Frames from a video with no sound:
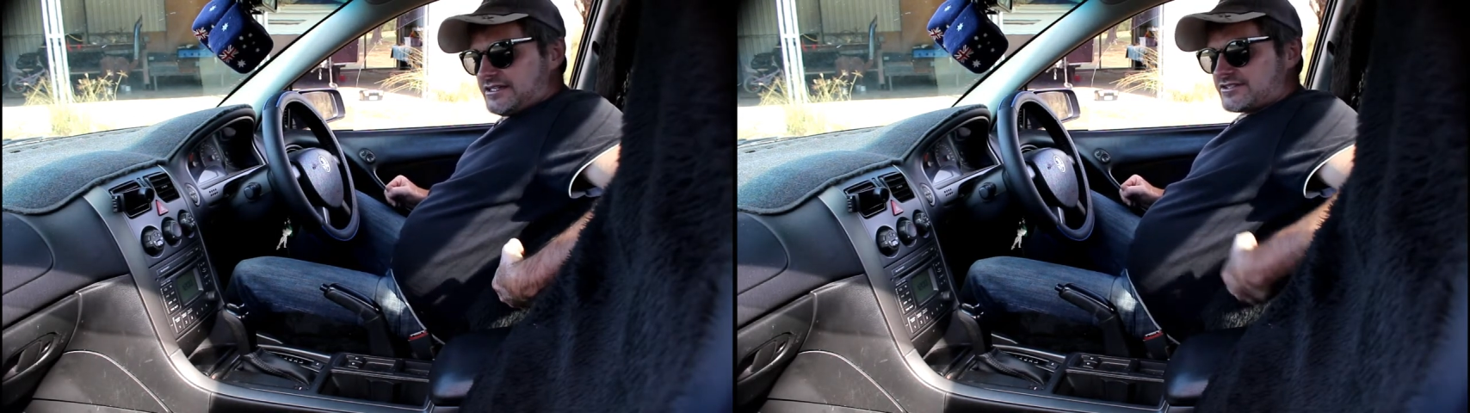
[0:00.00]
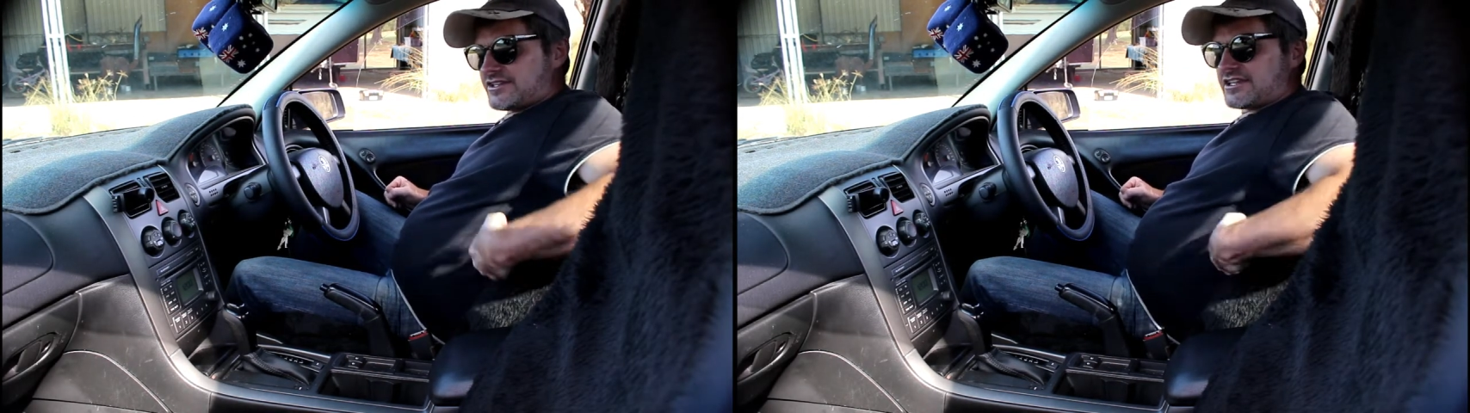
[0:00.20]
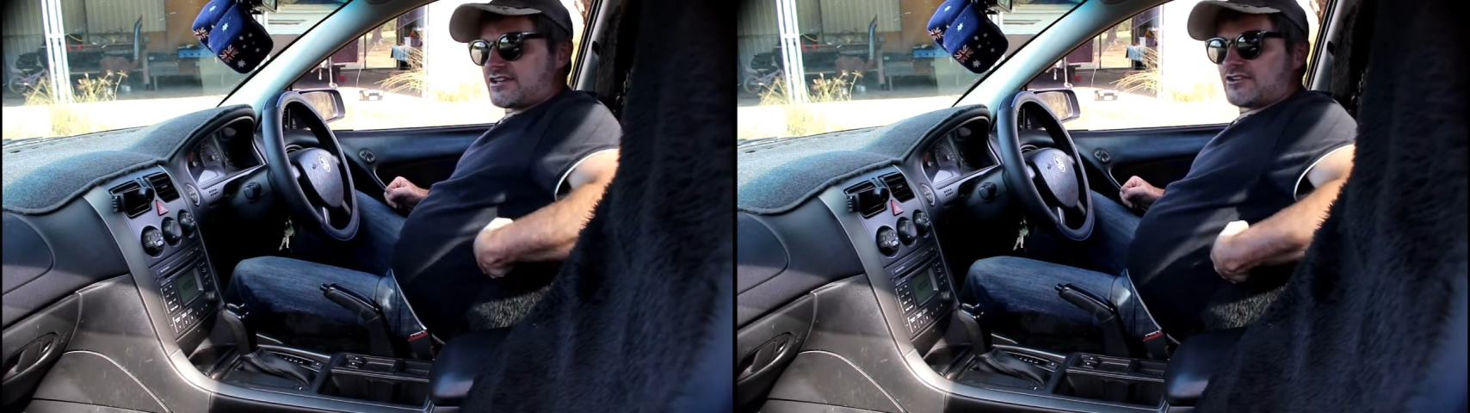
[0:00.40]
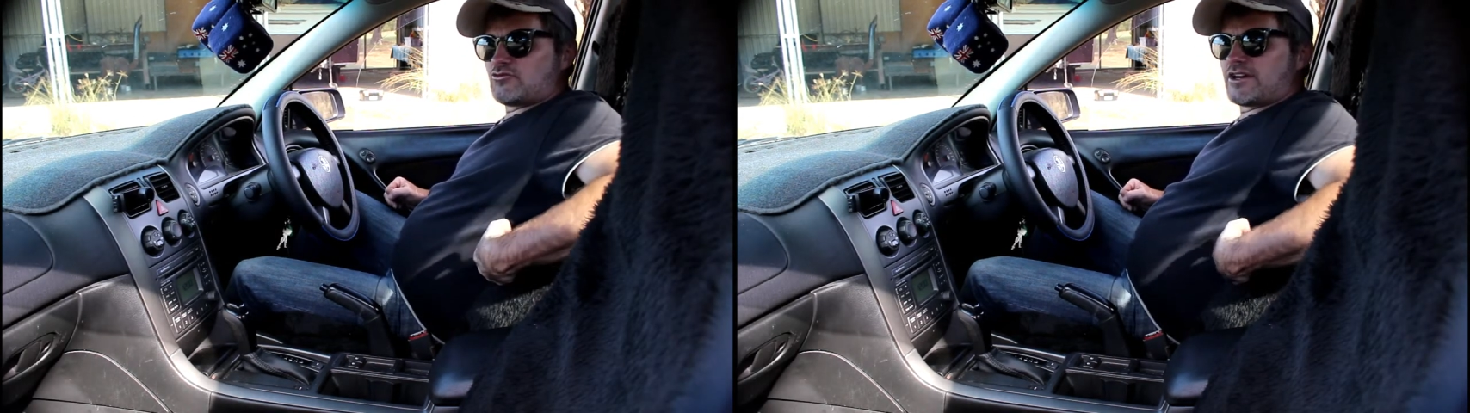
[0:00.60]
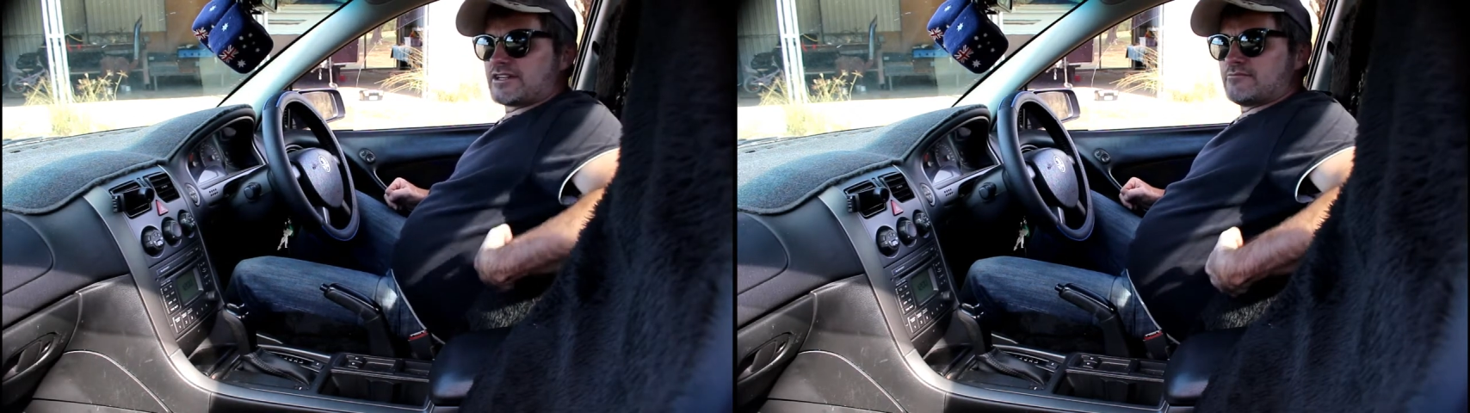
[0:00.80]
So they're kind of
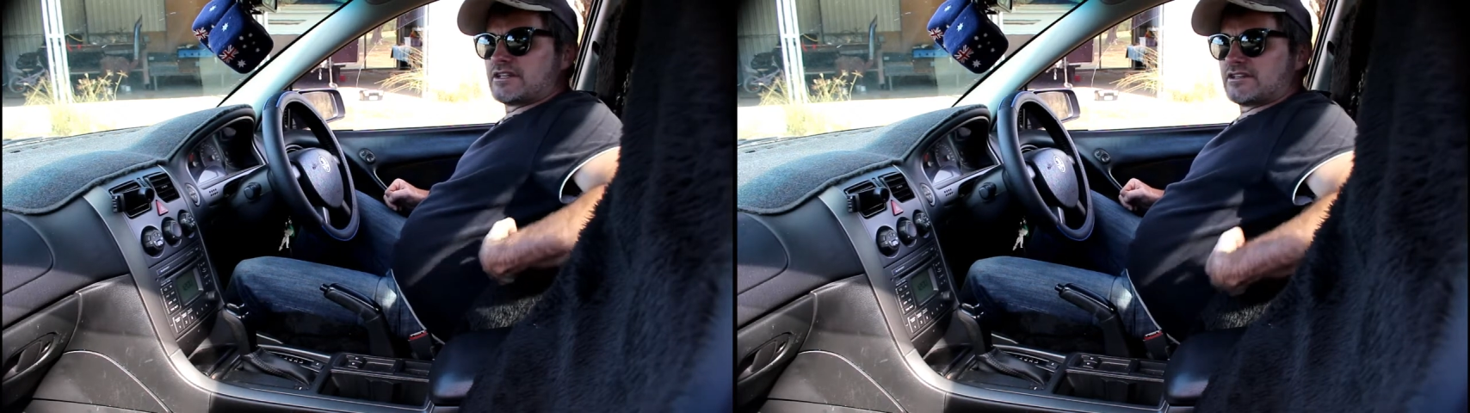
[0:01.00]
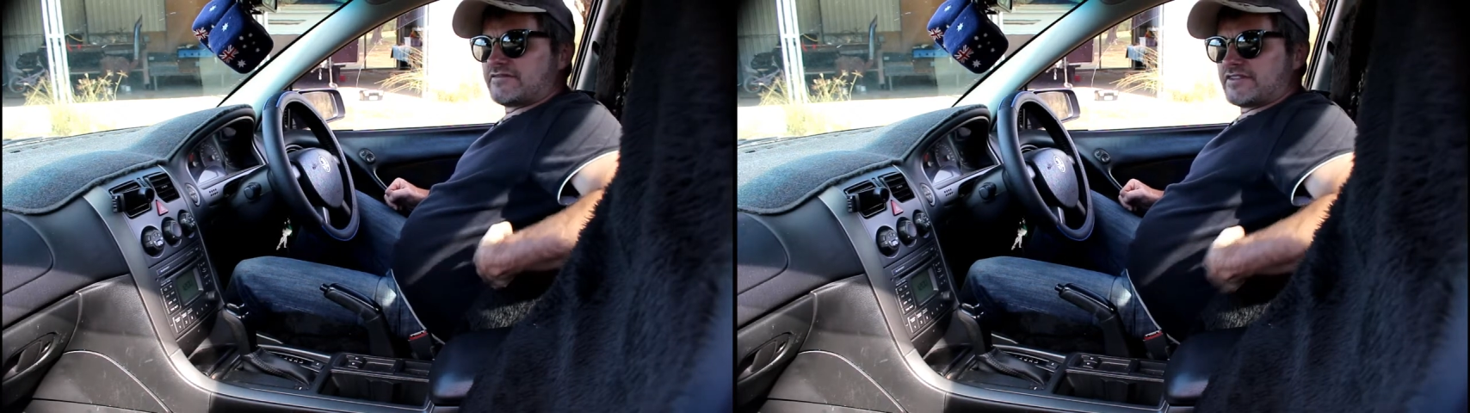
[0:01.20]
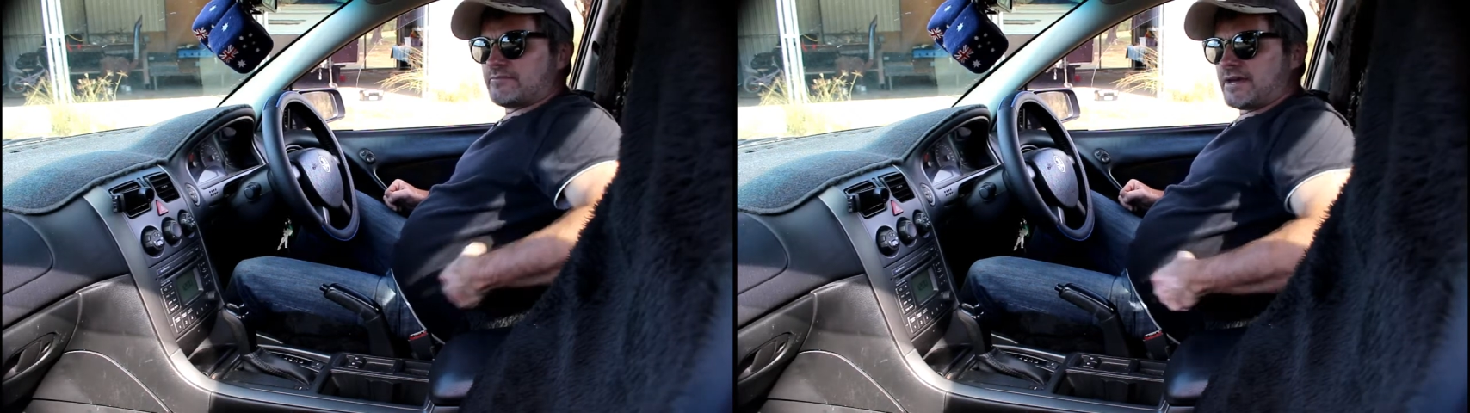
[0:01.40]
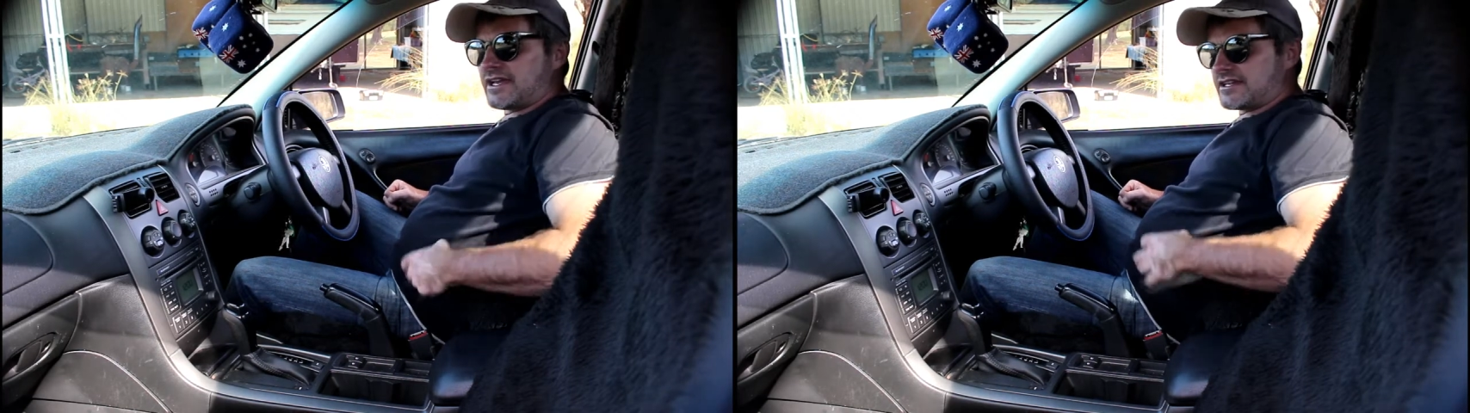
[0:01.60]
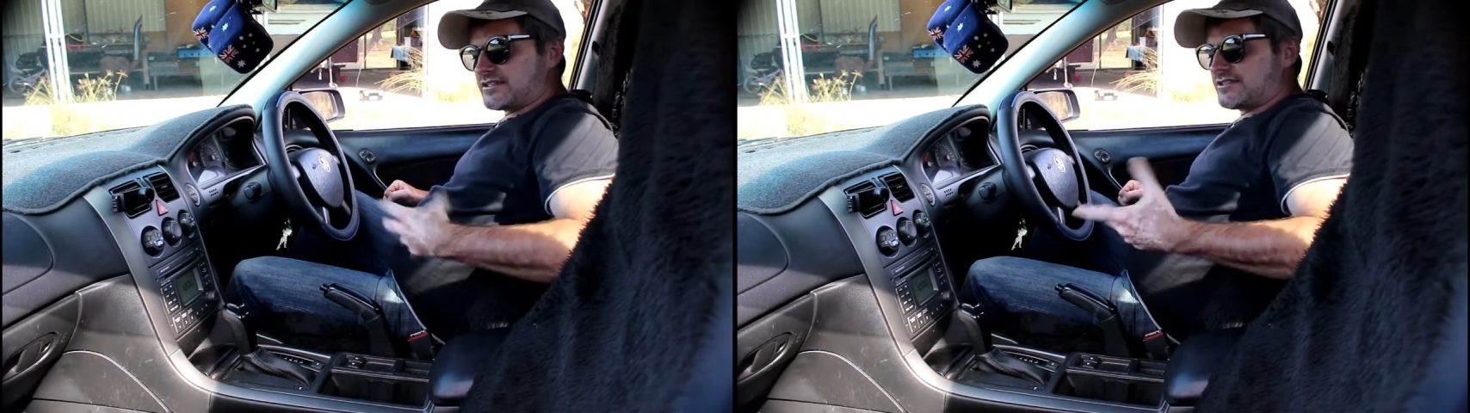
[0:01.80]
right in the middle of your
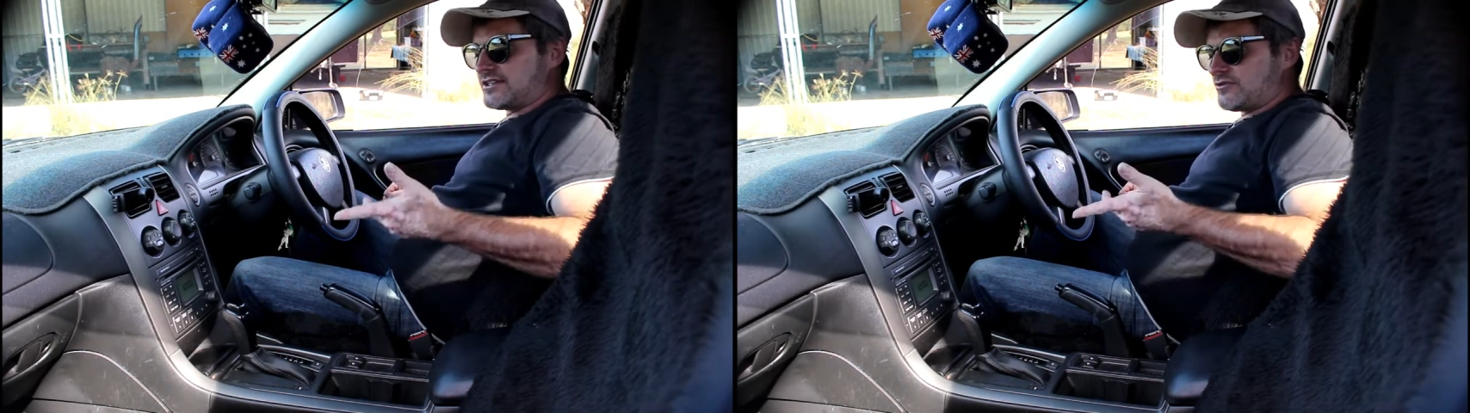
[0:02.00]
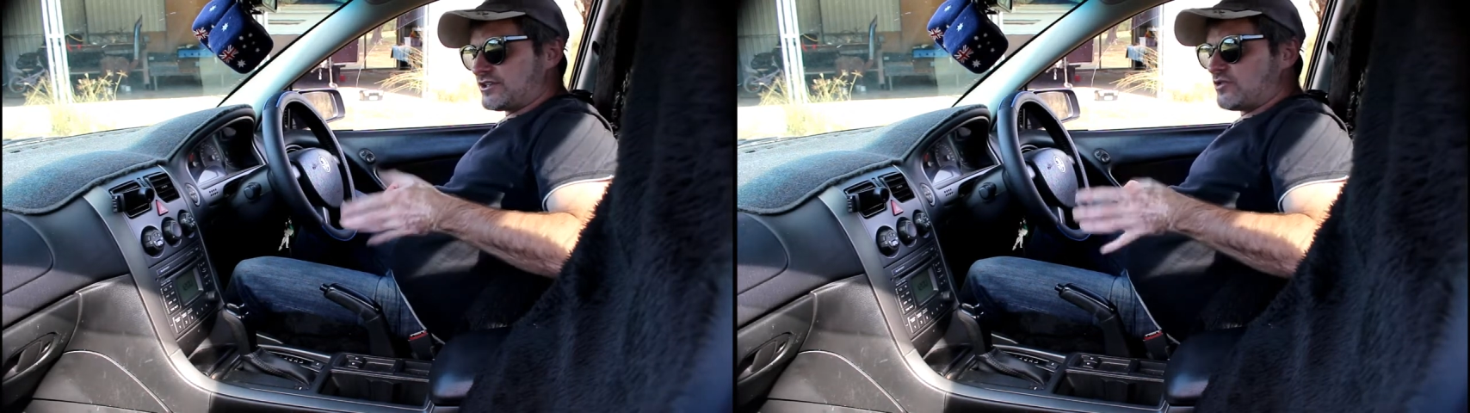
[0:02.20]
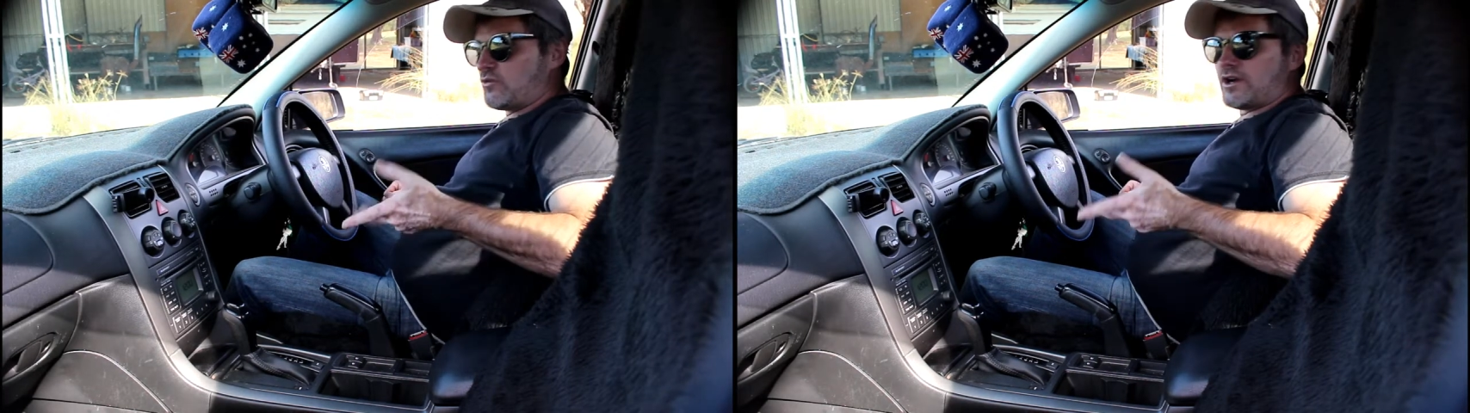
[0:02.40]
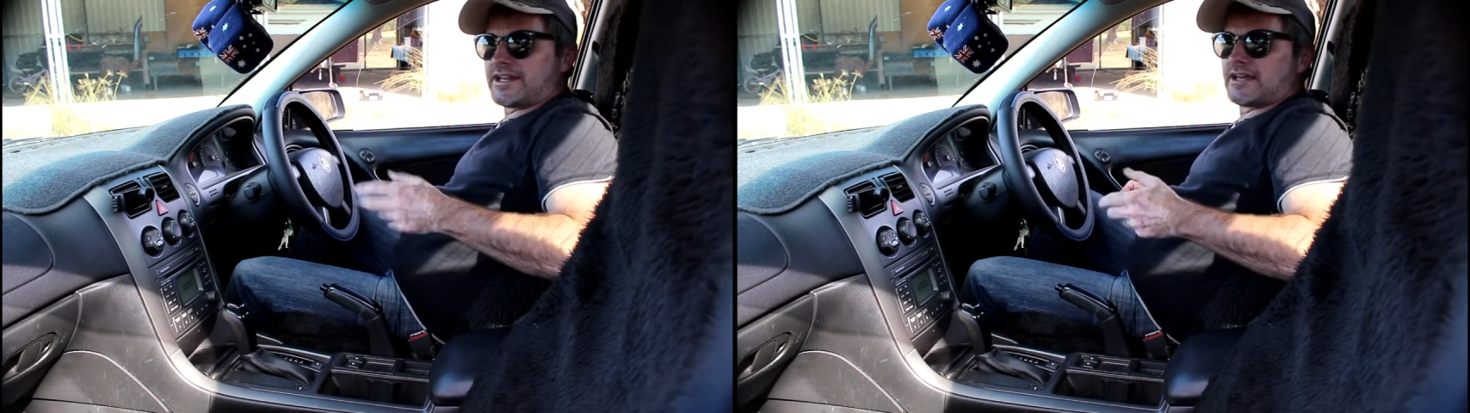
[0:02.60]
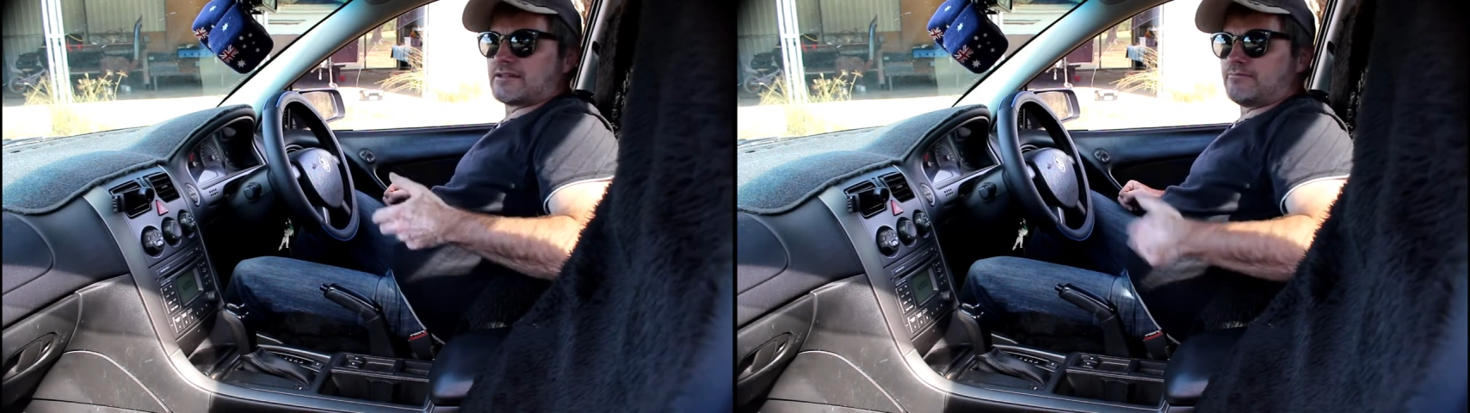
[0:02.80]
back, and when you wind
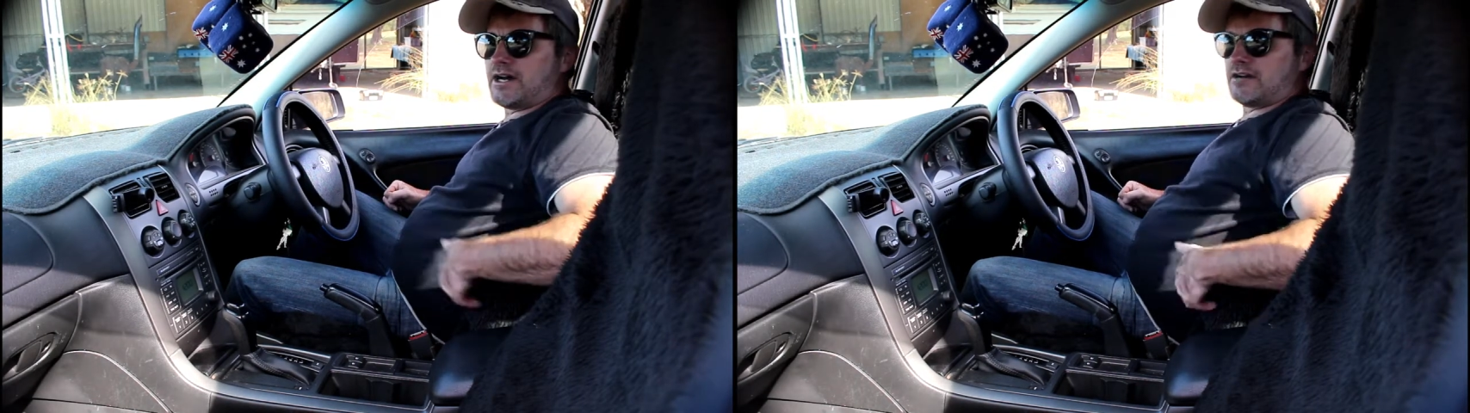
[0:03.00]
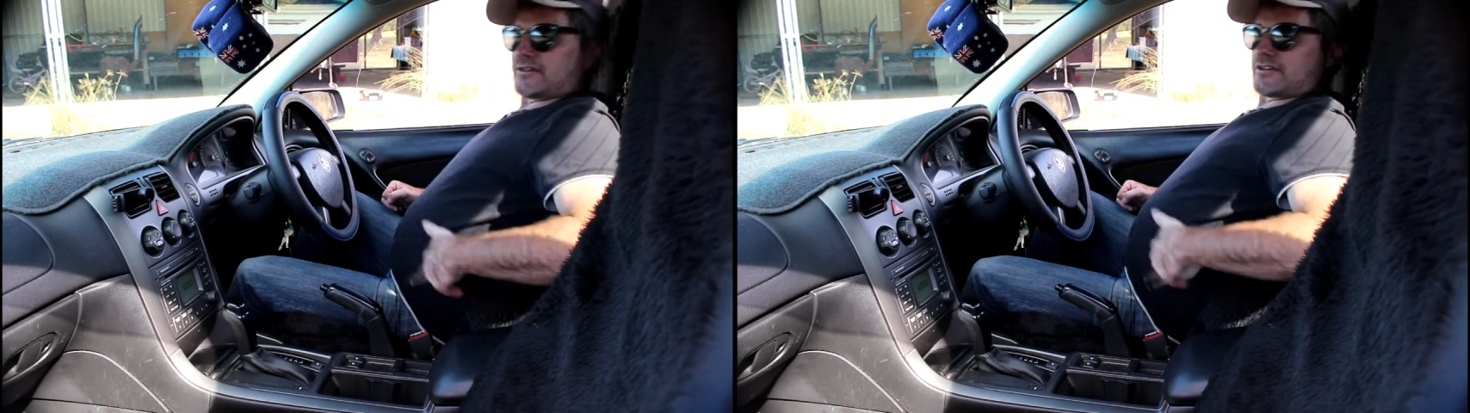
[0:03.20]
out the bar,